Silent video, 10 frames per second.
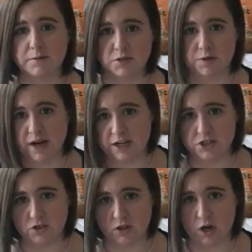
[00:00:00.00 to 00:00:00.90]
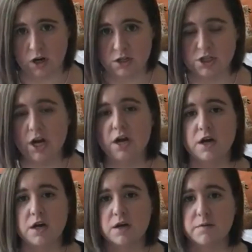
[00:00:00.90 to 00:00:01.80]
up to an extra large,
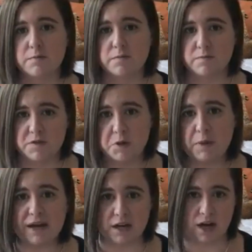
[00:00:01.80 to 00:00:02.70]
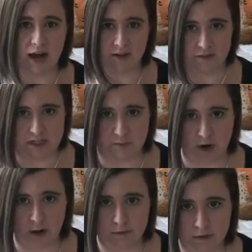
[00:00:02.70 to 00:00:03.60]
you might not have these
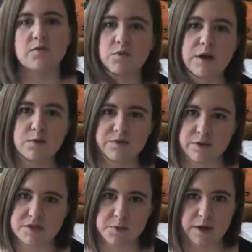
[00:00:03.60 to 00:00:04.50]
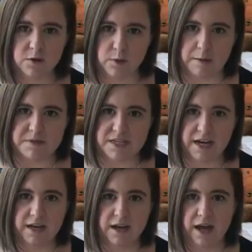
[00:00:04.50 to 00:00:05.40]
problems. I've read reviews around the
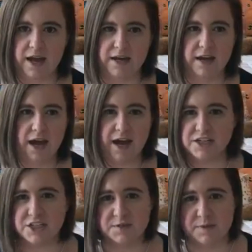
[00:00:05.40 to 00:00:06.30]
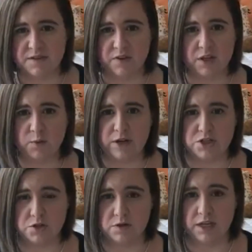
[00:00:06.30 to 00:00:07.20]
website, and I actually specifically went
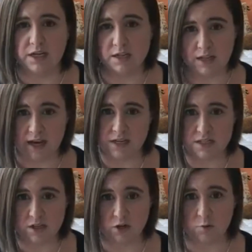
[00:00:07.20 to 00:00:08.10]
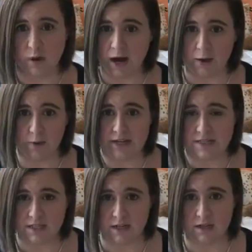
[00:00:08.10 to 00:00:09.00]
to the Kaleidoscope
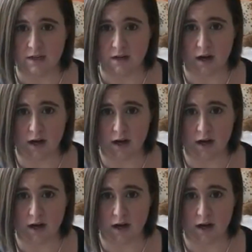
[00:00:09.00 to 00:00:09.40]
high-waisted